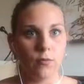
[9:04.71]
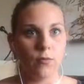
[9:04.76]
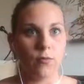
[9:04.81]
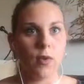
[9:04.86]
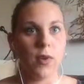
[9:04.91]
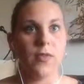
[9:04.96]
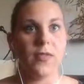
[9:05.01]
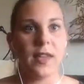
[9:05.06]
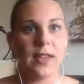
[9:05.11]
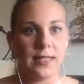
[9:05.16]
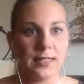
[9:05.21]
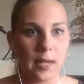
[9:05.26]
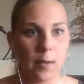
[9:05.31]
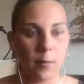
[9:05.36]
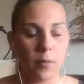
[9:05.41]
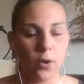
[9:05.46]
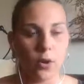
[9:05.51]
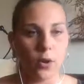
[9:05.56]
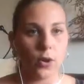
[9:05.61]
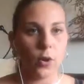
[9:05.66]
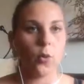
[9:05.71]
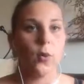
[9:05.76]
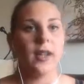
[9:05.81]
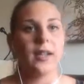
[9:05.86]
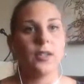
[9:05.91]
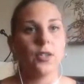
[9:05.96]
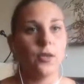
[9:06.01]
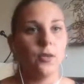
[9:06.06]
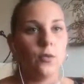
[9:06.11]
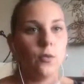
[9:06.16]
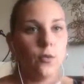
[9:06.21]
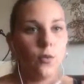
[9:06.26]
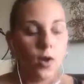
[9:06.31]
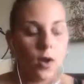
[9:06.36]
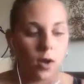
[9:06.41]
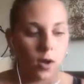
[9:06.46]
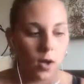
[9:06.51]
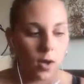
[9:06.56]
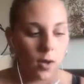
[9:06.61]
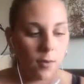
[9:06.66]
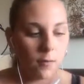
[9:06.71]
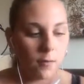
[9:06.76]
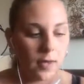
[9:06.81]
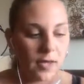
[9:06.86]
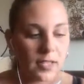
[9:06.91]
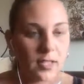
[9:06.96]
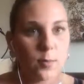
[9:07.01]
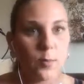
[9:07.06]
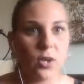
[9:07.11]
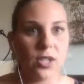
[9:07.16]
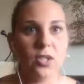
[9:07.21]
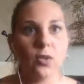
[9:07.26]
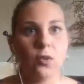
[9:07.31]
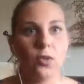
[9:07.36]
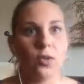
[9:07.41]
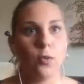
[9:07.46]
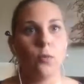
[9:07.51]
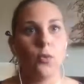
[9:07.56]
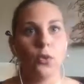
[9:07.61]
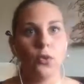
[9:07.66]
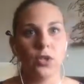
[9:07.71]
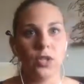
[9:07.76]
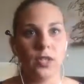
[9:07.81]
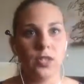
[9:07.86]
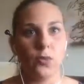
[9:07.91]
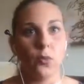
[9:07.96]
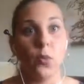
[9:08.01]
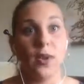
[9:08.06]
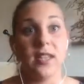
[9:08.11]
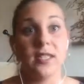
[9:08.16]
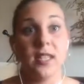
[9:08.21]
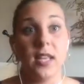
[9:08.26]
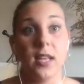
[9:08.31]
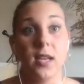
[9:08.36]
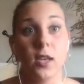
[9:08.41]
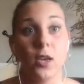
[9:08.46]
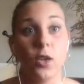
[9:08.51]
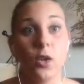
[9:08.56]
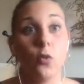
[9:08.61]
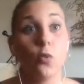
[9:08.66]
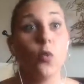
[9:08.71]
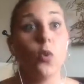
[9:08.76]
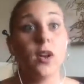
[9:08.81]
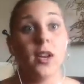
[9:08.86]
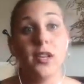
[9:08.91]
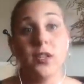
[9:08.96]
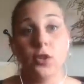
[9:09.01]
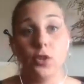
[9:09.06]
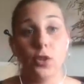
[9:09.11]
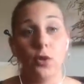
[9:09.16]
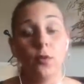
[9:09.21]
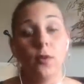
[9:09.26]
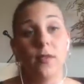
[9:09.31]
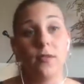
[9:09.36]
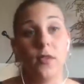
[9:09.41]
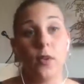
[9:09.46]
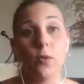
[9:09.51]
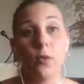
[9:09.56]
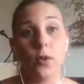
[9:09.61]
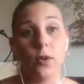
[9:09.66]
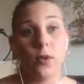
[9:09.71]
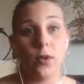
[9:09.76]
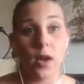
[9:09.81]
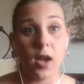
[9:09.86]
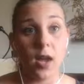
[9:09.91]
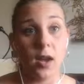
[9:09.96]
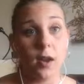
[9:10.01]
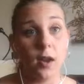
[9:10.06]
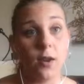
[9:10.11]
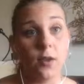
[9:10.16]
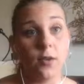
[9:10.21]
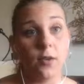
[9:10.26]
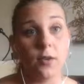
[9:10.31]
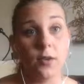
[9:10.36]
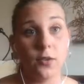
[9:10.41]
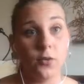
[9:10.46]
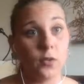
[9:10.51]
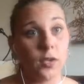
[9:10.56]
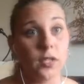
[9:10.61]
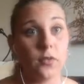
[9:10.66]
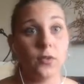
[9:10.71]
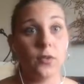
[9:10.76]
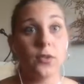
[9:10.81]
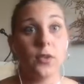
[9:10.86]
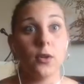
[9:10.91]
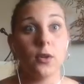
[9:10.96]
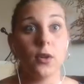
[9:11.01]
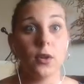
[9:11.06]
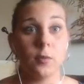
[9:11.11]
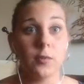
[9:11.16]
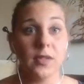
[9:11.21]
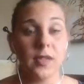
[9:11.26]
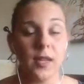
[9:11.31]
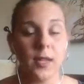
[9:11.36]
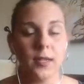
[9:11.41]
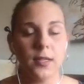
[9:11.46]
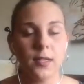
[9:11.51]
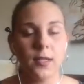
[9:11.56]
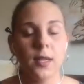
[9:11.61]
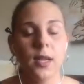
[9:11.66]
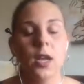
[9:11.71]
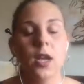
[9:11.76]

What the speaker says: run that temper, quick to express those emotions in ways that you wouldn't do if you were not under a stressful circumstance.